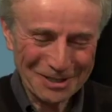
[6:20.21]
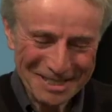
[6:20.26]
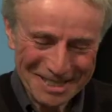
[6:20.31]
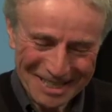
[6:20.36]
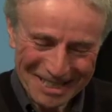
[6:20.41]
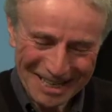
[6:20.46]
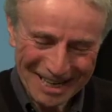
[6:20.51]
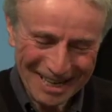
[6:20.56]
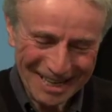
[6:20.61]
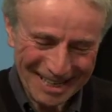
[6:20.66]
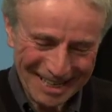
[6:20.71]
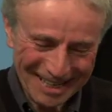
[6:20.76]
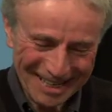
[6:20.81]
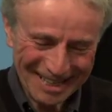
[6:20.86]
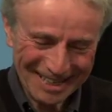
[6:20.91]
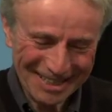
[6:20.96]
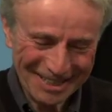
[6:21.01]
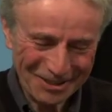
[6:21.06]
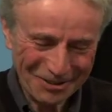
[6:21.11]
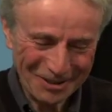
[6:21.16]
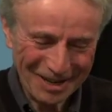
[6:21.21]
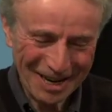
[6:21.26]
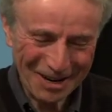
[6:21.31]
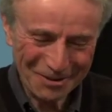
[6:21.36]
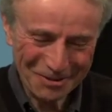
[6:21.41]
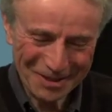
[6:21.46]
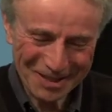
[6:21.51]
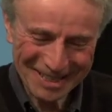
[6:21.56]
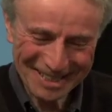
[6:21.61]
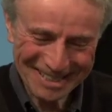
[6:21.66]
see, you know,
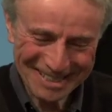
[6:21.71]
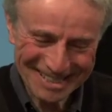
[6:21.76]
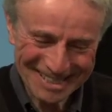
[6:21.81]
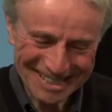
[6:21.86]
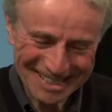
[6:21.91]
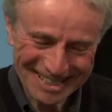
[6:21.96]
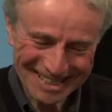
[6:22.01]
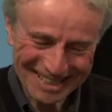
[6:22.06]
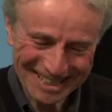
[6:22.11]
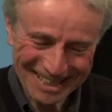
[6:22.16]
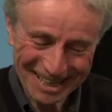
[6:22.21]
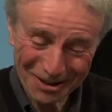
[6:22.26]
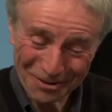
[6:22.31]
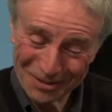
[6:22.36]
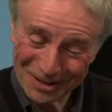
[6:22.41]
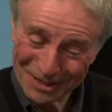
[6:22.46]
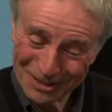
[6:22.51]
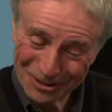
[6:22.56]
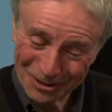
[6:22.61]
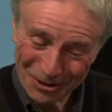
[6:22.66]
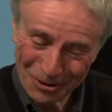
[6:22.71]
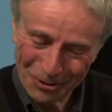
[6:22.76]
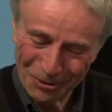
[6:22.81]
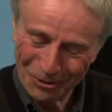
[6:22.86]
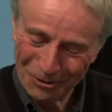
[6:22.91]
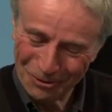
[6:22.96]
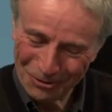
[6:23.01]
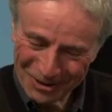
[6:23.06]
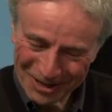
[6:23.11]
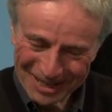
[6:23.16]
how things
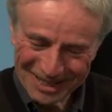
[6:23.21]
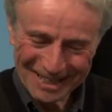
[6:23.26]
go.